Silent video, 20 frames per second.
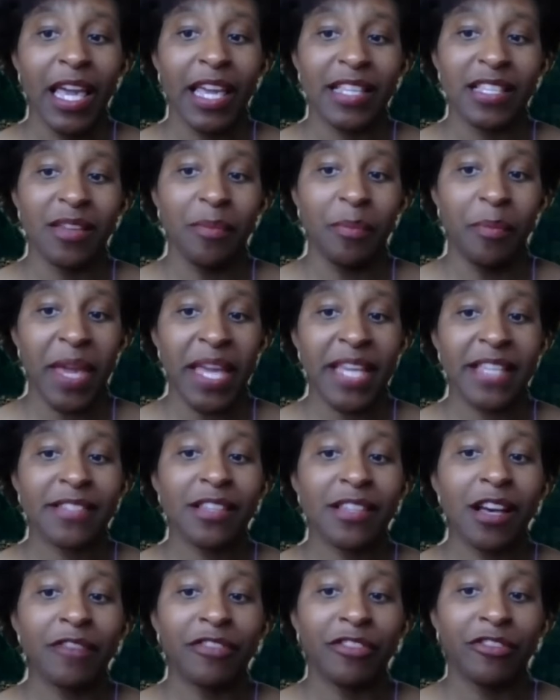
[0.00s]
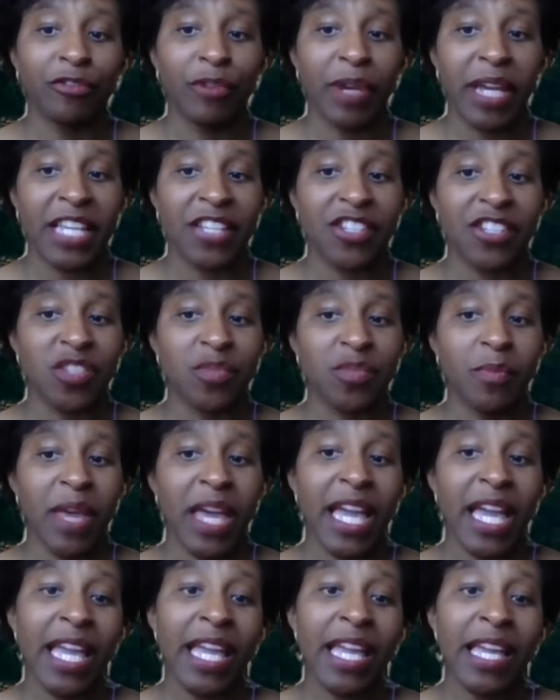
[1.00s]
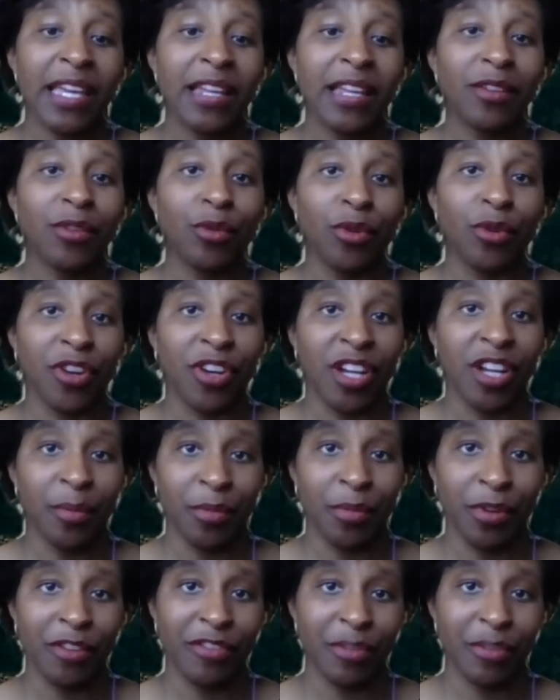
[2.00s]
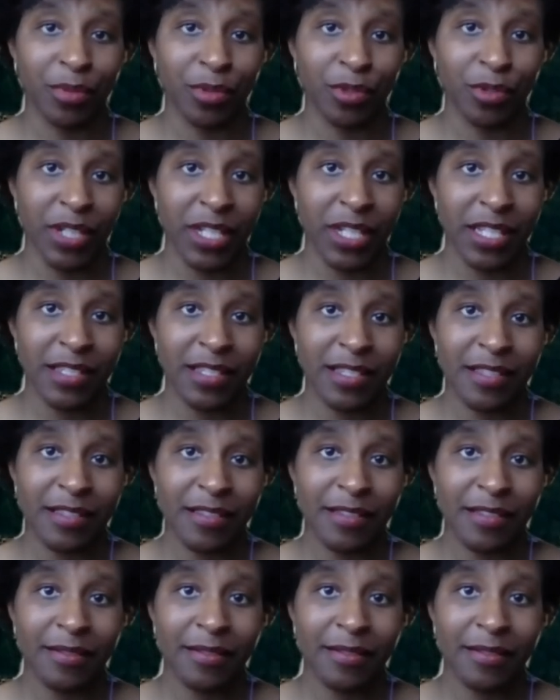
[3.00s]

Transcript: Is it based off of wages paid or number of employees?